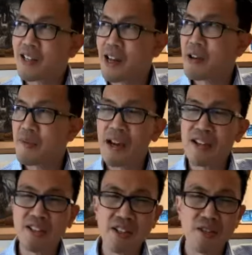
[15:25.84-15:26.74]
I
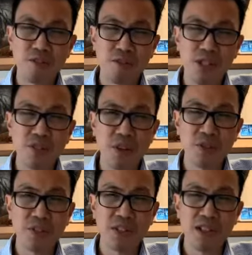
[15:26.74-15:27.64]
can see
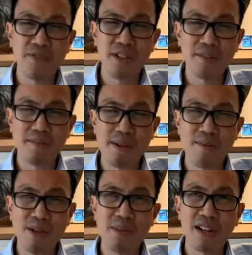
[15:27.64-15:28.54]
regrowth giving
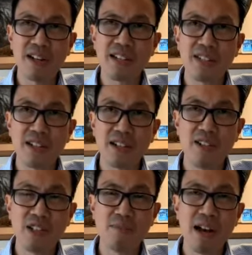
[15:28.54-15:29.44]
memory, but
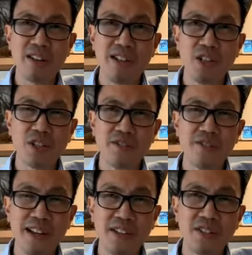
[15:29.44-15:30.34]
classically, demyelination
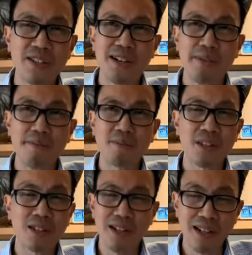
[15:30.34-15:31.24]
affects
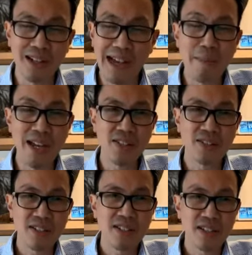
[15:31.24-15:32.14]
MS.
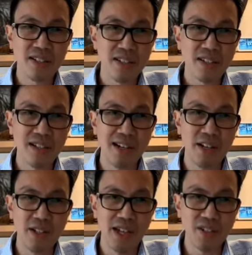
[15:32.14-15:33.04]

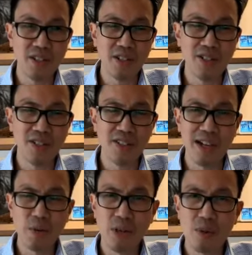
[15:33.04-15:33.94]
That's the thing.
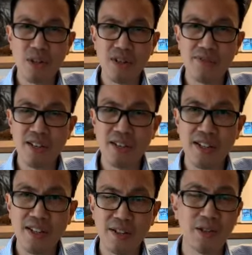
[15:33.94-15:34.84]
I wonder if there's
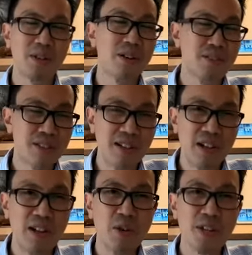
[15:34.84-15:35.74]
any. I'll
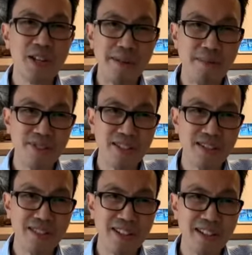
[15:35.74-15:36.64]
look it up and see
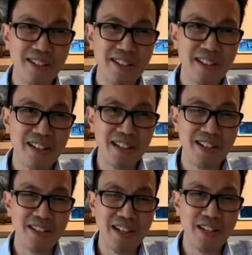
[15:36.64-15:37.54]
if there's any
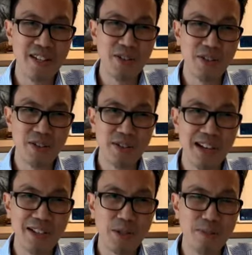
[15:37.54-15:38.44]
data on
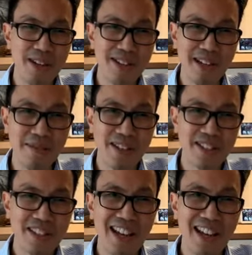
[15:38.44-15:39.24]
Lionsmane and MS.